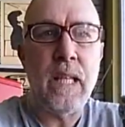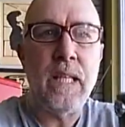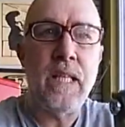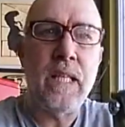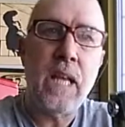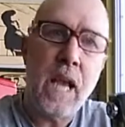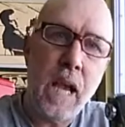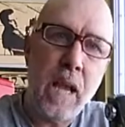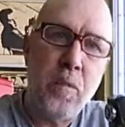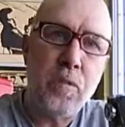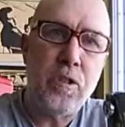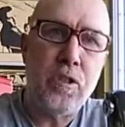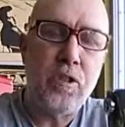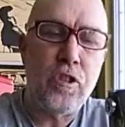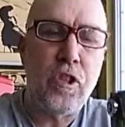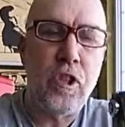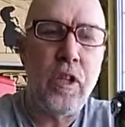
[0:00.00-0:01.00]
in the tank,
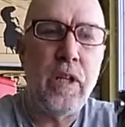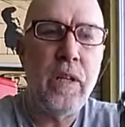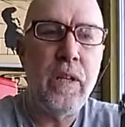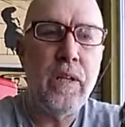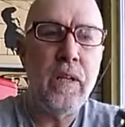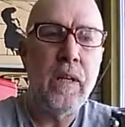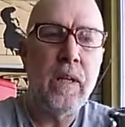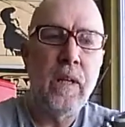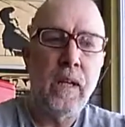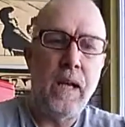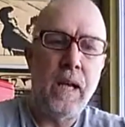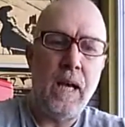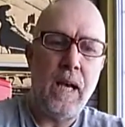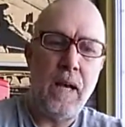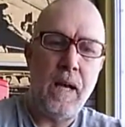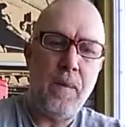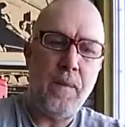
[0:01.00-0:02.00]
which is good.
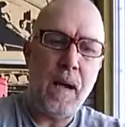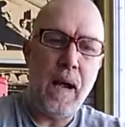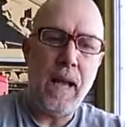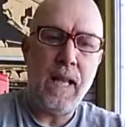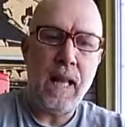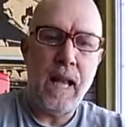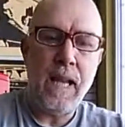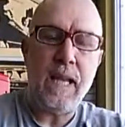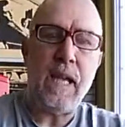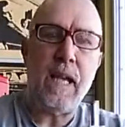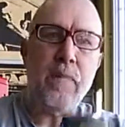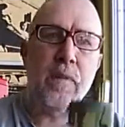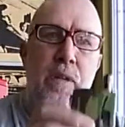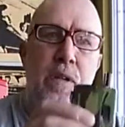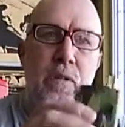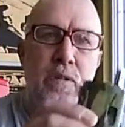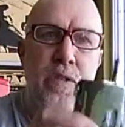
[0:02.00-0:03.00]
I like it. I've
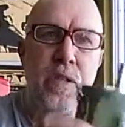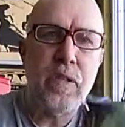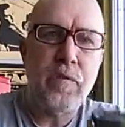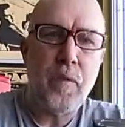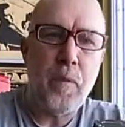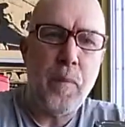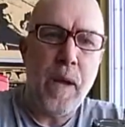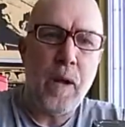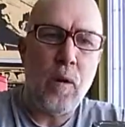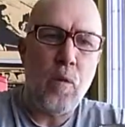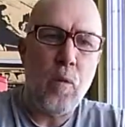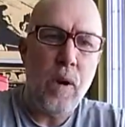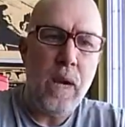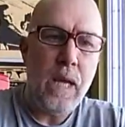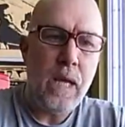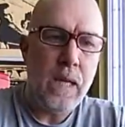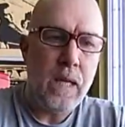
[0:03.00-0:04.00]
been using this for about a
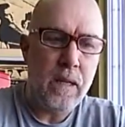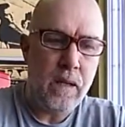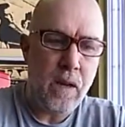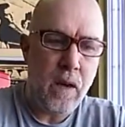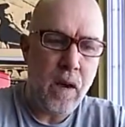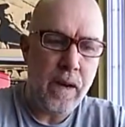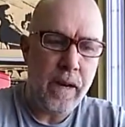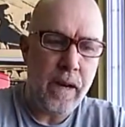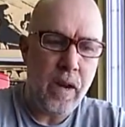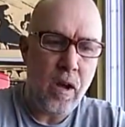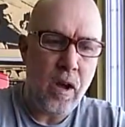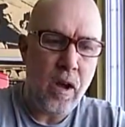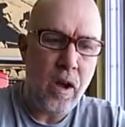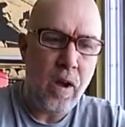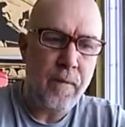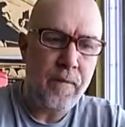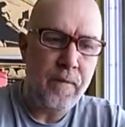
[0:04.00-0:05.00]
week on and
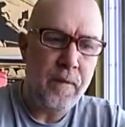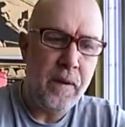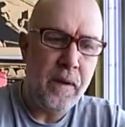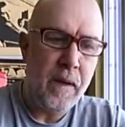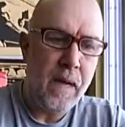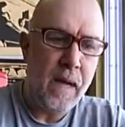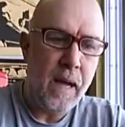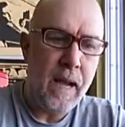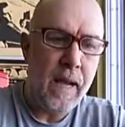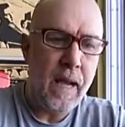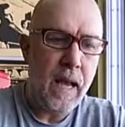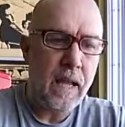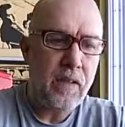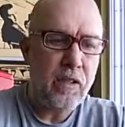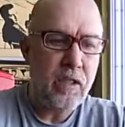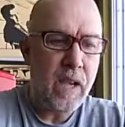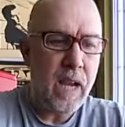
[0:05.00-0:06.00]
off. I
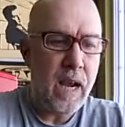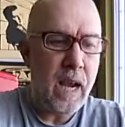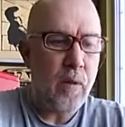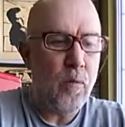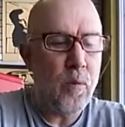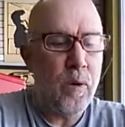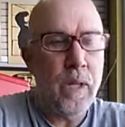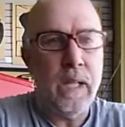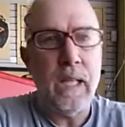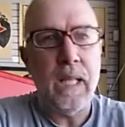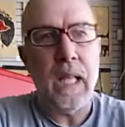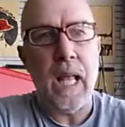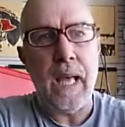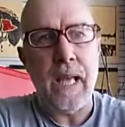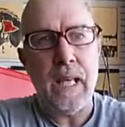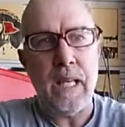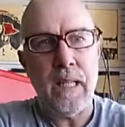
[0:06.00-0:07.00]
gotta say, I really
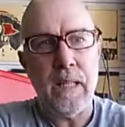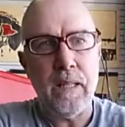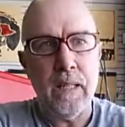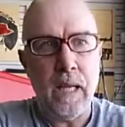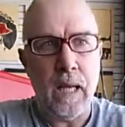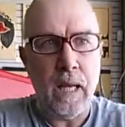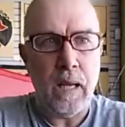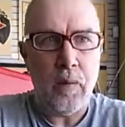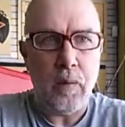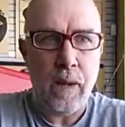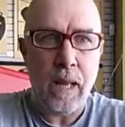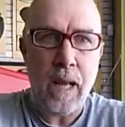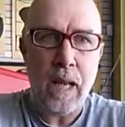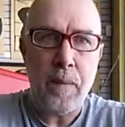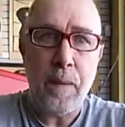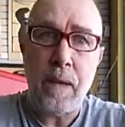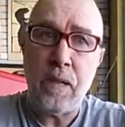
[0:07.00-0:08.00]
like what I
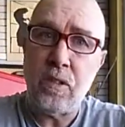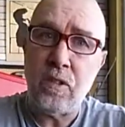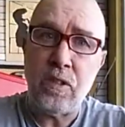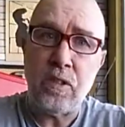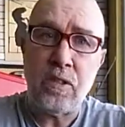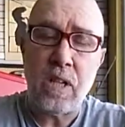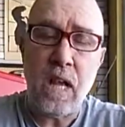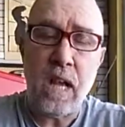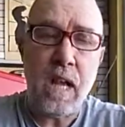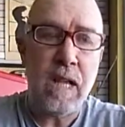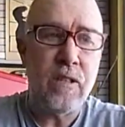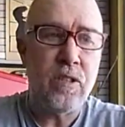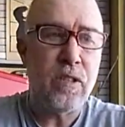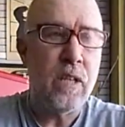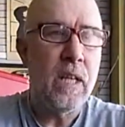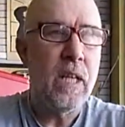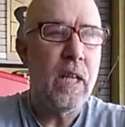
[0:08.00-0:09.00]
like about it is the
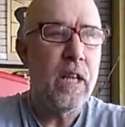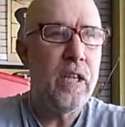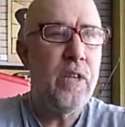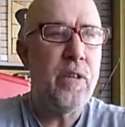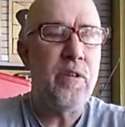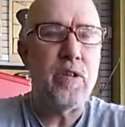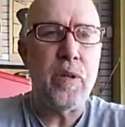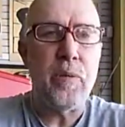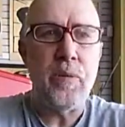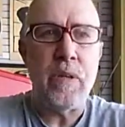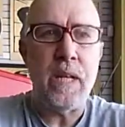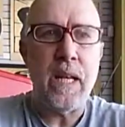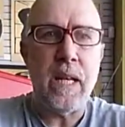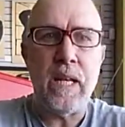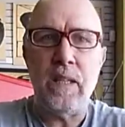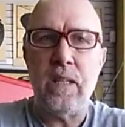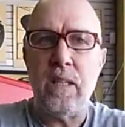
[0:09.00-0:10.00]
size. Usually when you
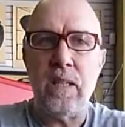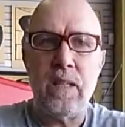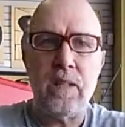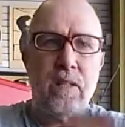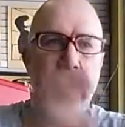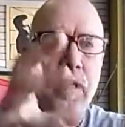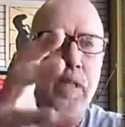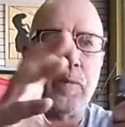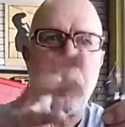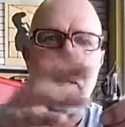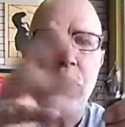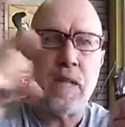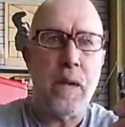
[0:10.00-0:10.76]
get into these things, by the